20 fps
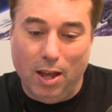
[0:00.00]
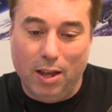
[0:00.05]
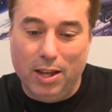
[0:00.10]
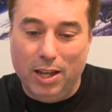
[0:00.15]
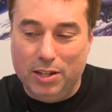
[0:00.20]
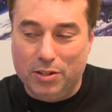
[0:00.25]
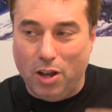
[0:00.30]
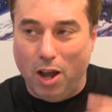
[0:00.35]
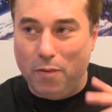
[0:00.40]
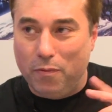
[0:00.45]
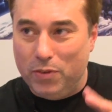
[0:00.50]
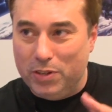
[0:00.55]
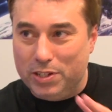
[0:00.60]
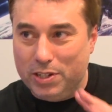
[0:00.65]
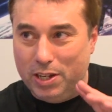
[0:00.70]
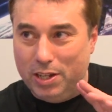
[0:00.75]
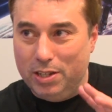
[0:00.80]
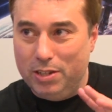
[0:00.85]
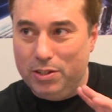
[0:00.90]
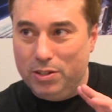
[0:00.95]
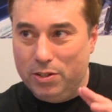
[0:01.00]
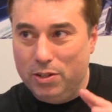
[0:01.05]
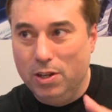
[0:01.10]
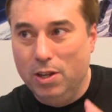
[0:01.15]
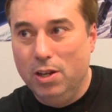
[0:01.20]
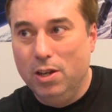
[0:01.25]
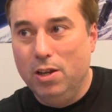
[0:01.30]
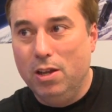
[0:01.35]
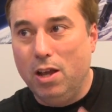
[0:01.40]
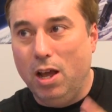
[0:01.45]
his offices,
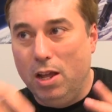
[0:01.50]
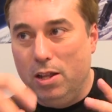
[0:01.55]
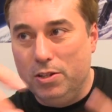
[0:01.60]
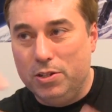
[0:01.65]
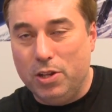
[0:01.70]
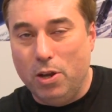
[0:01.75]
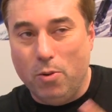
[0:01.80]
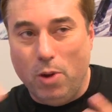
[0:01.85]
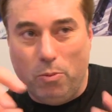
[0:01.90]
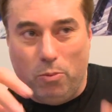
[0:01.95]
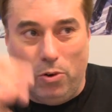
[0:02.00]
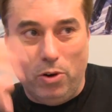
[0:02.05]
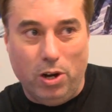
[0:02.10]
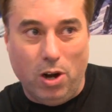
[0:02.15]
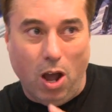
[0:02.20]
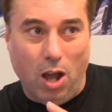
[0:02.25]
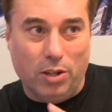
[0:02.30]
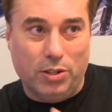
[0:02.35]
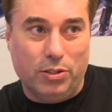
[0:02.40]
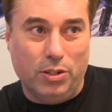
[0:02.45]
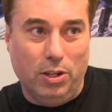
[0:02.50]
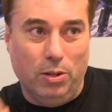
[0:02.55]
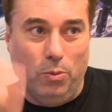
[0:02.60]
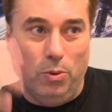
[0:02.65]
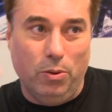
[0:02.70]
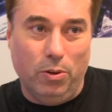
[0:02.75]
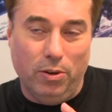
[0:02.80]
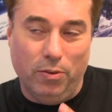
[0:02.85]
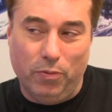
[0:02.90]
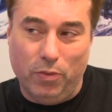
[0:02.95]
and so when we were in Austin,
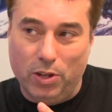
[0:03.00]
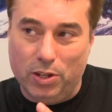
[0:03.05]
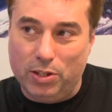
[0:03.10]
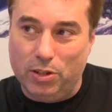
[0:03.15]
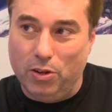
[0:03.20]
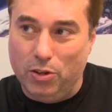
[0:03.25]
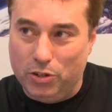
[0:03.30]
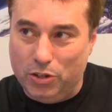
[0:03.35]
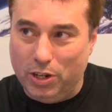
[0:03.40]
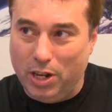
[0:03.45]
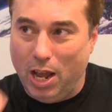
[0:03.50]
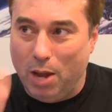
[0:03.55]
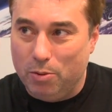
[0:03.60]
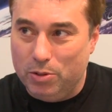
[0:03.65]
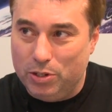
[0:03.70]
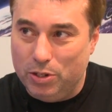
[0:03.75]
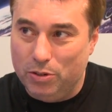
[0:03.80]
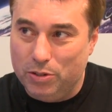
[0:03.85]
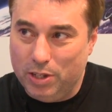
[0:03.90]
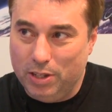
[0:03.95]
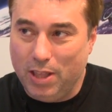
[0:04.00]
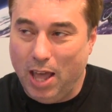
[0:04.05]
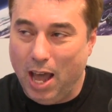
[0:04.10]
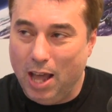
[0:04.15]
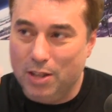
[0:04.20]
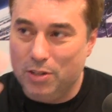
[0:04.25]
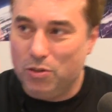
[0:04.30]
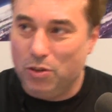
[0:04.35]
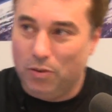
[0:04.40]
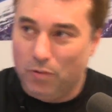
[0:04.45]
we were first launching, I was using
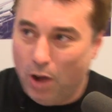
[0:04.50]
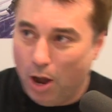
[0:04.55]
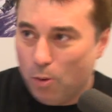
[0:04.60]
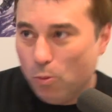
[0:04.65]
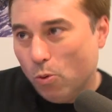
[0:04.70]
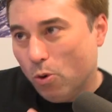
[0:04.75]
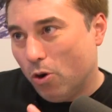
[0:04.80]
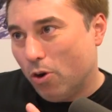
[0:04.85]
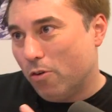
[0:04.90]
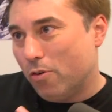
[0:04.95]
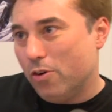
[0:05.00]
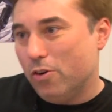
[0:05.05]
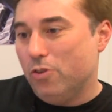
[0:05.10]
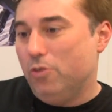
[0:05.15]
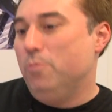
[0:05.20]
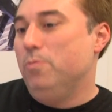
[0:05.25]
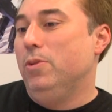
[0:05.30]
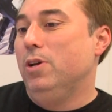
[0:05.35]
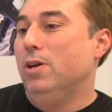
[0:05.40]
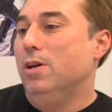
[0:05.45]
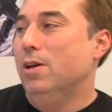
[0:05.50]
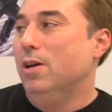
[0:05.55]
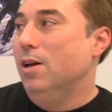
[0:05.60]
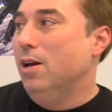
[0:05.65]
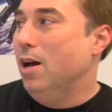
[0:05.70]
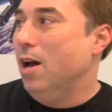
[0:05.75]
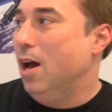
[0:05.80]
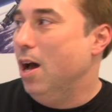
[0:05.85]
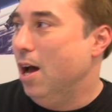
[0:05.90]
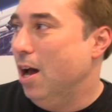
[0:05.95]
that as sort of our war room.
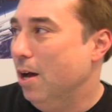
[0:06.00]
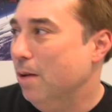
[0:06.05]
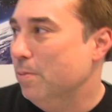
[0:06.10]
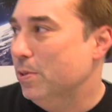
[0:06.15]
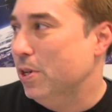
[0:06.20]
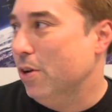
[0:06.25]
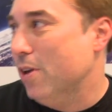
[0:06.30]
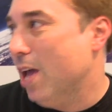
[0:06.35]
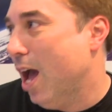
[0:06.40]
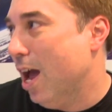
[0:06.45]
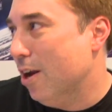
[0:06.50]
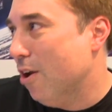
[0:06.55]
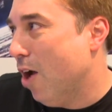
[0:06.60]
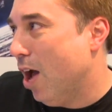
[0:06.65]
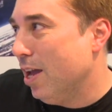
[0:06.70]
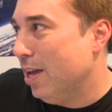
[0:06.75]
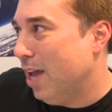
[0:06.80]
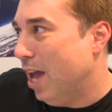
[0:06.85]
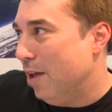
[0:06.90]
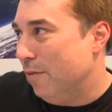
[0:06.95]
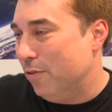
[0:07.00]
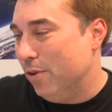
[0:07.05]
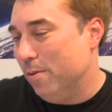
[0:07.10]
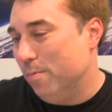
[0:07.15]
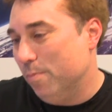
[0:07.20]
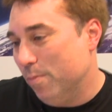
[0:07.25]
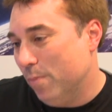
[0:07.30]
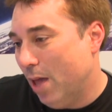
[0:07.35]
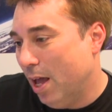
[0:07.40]
I gave him